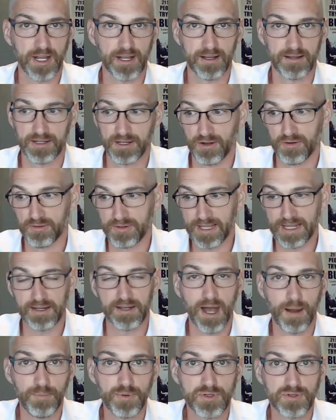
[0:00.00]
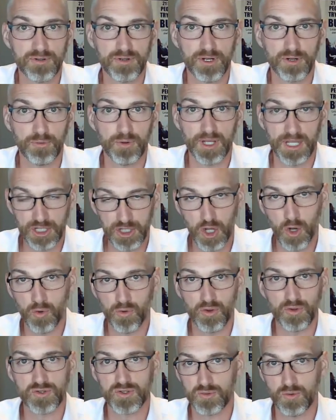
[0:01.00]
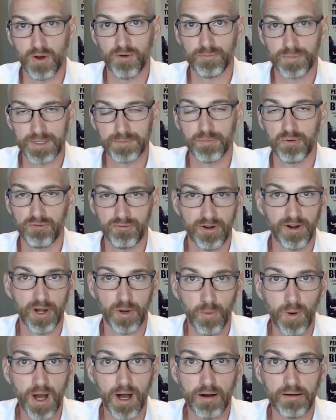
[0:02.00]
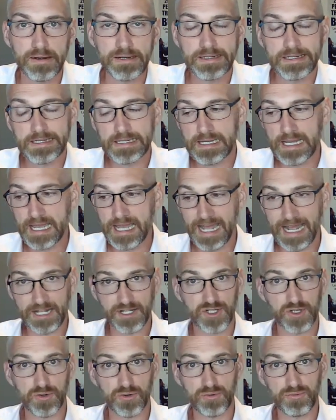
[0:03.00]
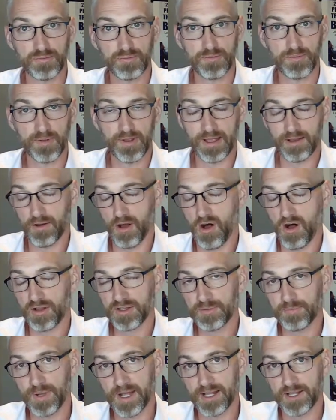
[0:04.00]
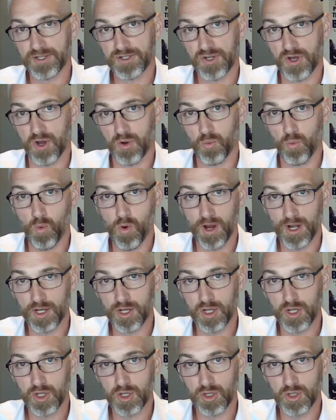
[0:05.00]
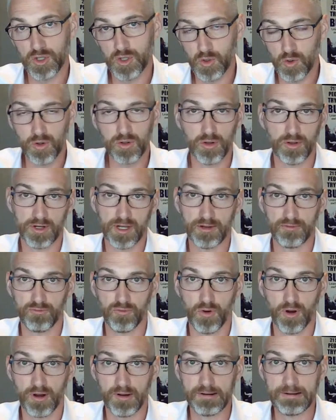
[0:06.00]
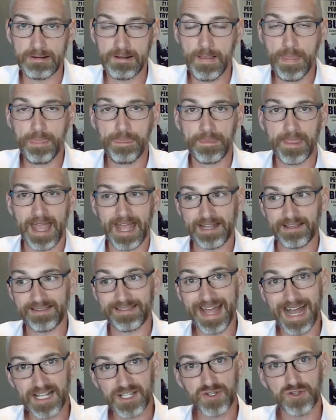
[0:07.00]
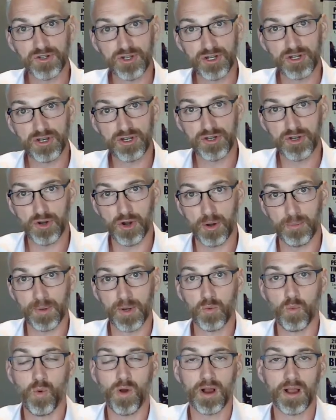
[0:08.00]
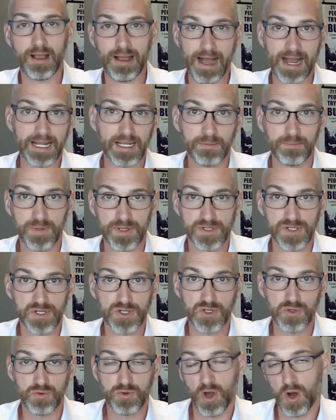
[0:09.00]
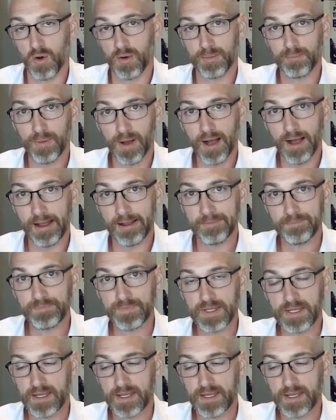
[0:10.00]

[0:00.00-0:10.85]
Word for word: chance, you know, get an opportunity to really know those 12 people very well. And so it all depends on what you're looking for. And that's going to determine what kind of business you go and buy.